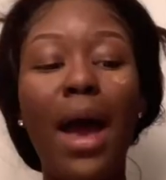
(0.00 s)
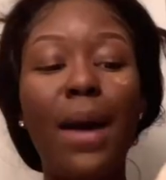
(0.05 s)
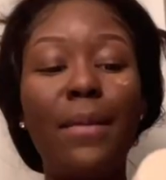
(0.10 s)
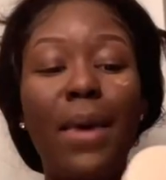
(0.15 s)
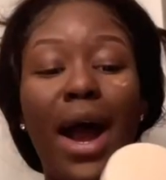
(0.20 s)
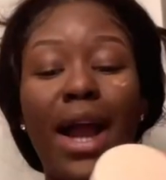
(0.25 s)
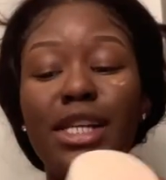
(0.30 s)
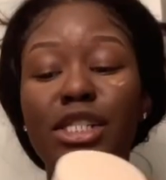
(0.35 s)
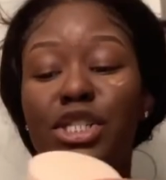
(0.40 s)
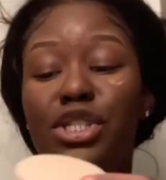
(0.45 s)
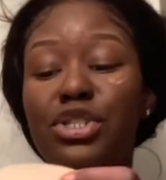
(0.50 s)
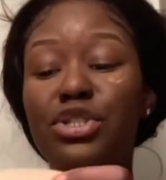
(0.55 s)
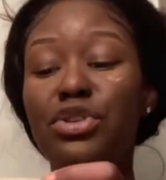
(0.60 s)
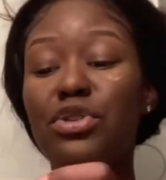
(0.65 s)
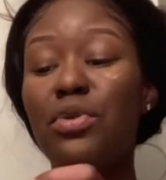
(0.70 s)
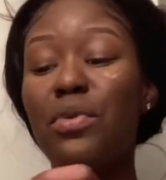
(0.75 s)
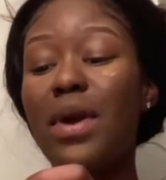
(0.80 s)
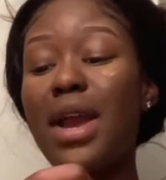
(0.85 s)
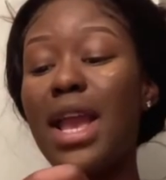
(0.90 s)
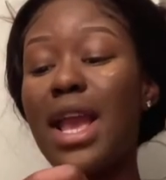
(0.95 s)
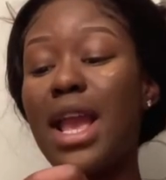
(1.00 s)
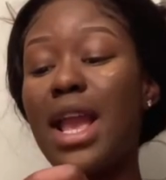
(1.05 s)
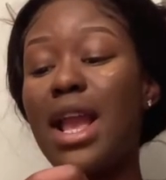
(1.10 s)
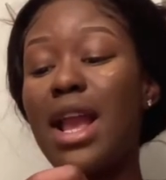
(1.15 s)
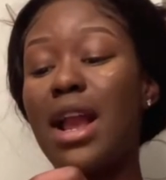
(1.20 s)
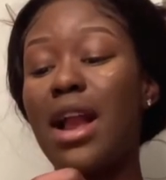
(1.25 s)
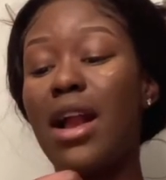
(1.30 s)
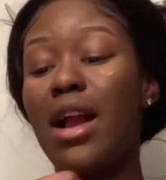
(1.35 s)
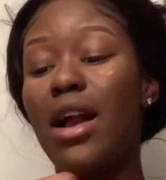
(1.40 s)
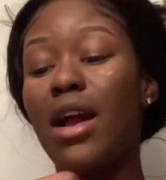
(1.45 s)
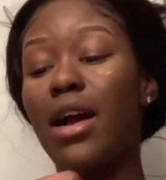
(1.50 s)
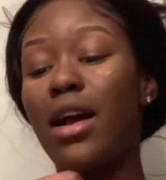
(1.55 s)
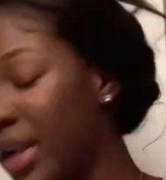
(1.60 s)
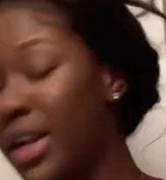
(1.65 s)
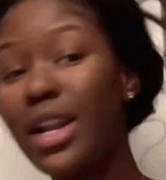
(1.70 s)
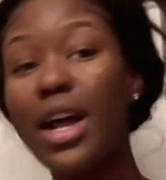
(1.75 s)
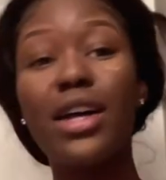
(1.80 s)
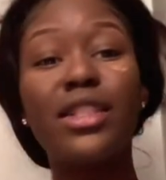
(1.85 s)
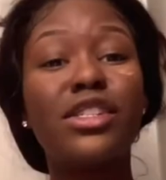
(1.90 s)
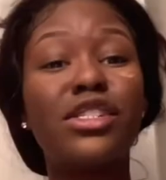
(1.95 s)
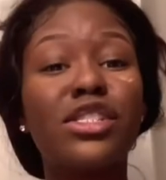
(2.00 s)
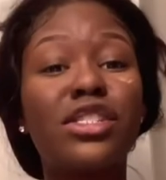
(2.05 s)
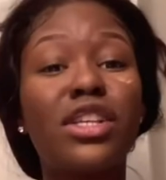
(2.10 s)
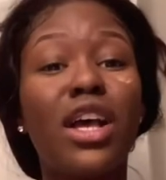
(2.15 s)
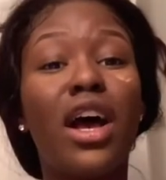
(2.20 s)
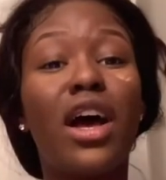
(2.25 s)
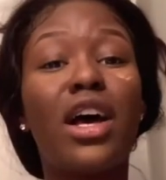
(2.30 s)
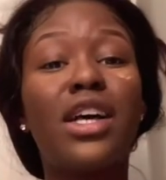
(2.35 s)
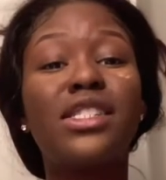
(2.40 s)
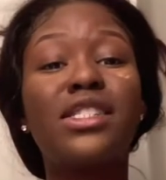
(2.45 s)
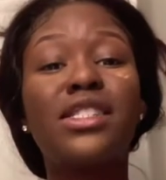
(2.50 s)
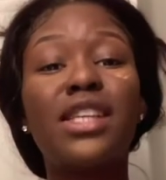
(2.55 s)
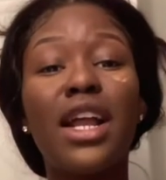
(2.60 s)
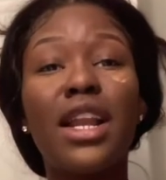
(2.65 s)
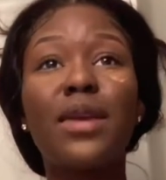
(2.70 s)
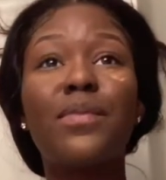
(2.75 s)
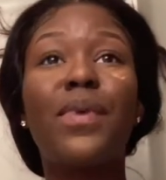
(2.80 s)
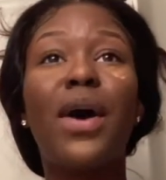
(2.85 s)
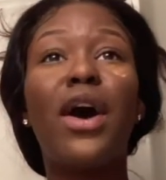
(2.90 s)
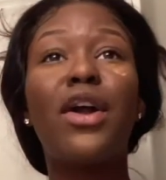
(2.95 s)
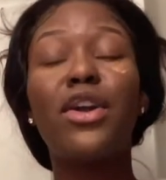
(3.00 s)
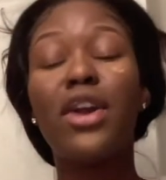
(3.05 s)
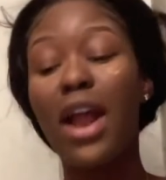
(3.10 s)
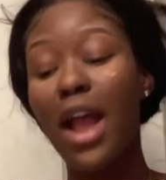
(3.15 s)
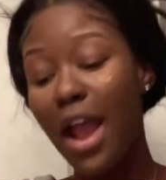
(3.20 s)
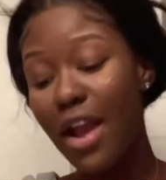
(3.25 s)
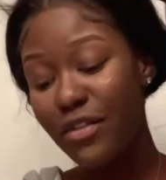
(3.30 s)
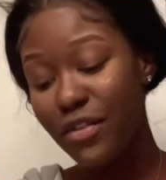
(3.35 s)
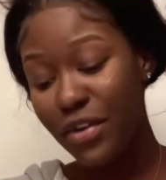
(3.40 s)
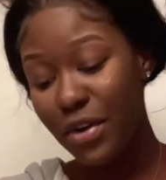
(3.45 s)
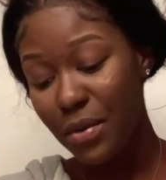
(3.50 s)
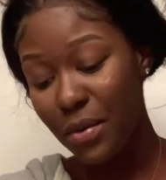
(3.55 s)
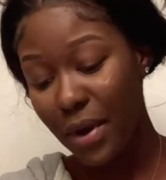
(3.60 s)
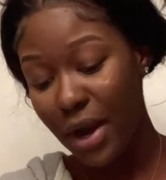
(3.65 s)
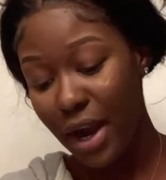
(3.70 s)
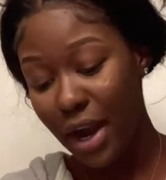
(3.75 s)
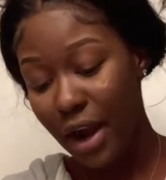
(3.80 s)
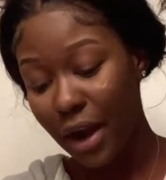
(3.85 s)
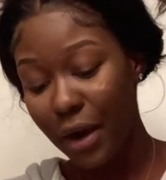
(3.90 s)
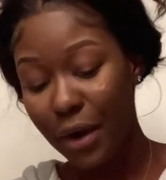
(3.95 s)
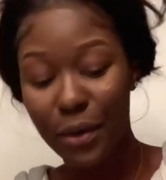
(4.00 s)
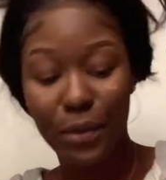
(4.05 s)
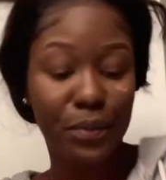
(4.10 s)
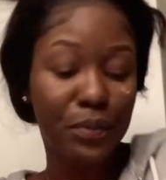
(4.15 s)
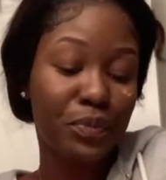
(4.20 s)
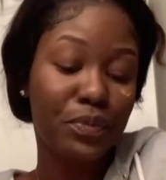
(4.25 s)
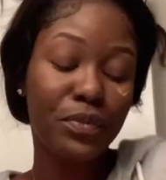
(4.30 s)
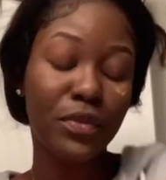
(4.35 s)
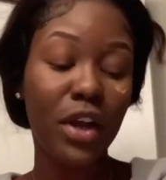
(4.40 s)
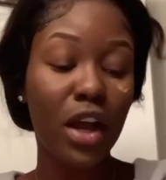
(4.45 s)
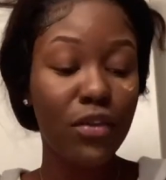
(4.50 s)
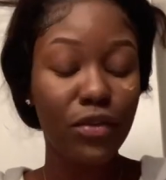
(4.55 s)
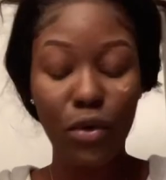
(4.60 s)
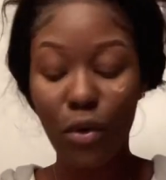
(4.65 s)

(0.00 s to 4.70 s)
am I doing? Now there's setting powder everywhere. Of